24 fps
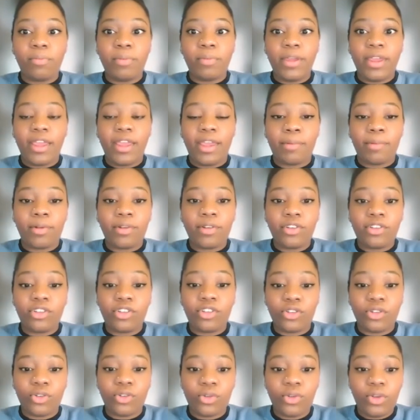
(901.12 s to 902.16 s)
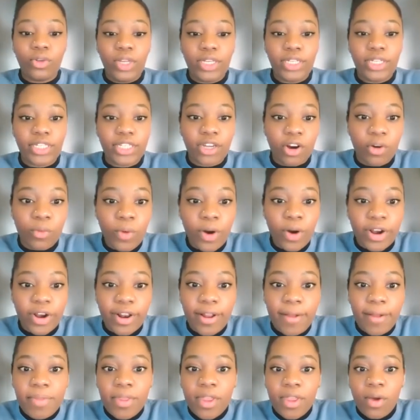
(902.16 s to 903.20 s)
be able to see our work.
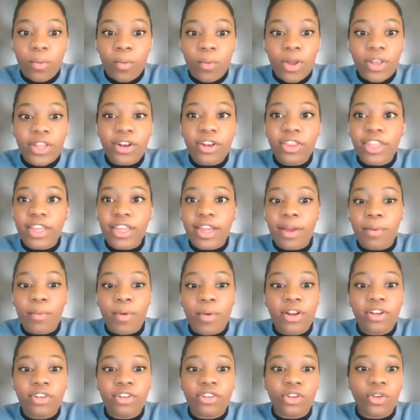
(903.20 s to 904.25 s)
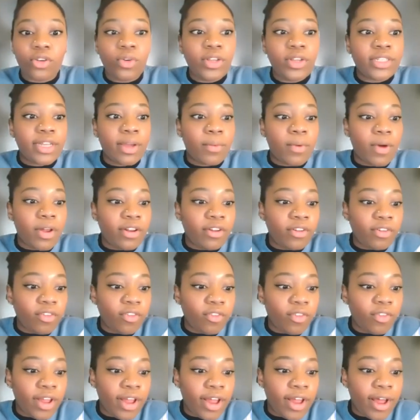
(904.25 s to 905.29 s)
One little thing I want to do is I want to
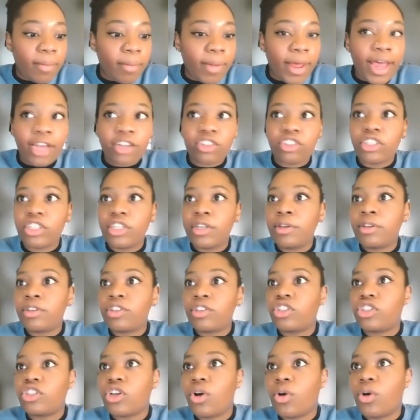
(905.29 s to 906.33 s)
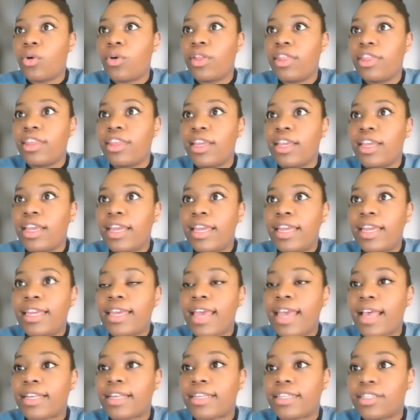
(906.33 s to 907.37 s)
um, actually show the
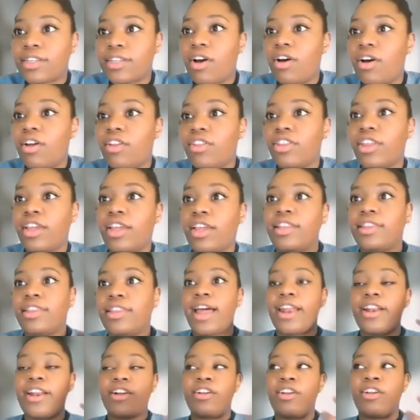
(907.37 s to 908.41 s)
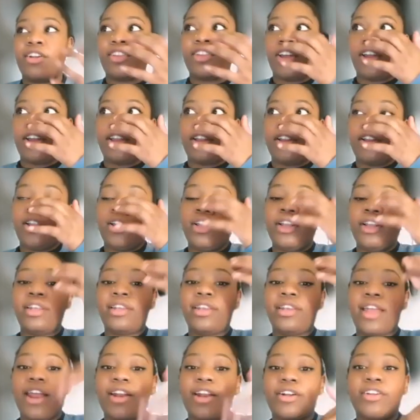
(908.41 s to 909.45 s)
guess, the letter, the
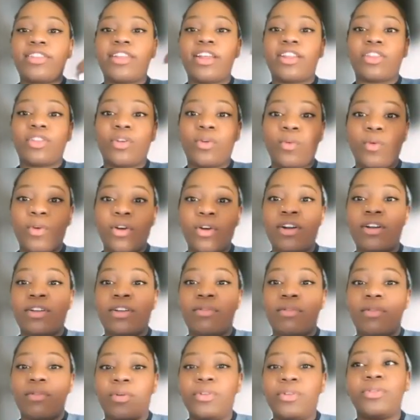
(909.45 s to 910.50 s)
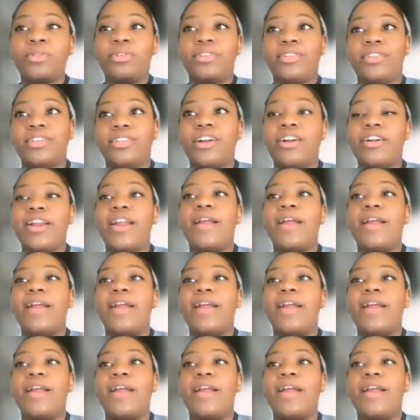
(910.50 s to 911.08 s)
letter that the word, oh, sorry,